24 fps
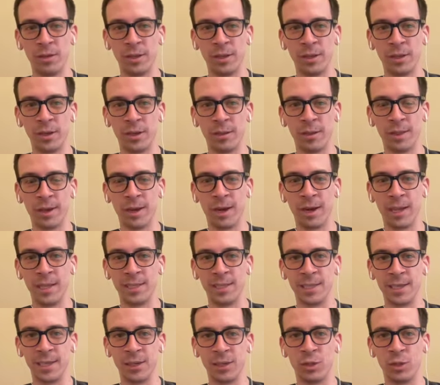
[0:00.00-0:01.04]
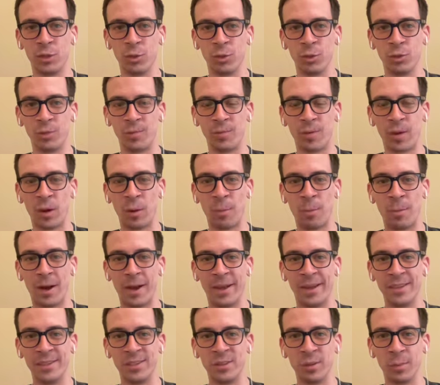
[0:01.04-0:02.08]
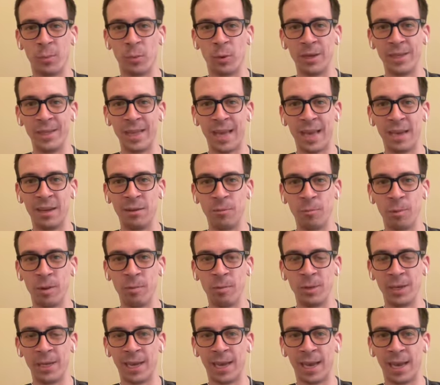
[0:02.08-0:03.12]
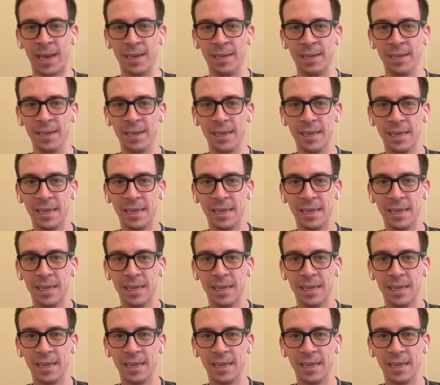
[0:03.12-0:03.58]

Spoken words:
that are listening to follow Maya, support any way we can.